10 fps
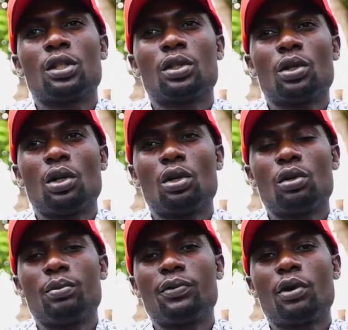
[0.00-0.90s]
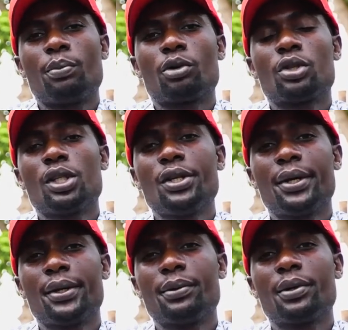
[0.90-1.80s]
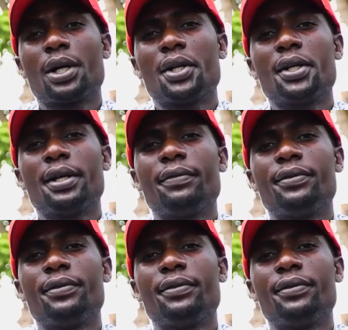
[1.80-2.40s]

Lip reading: So before I proceed, you can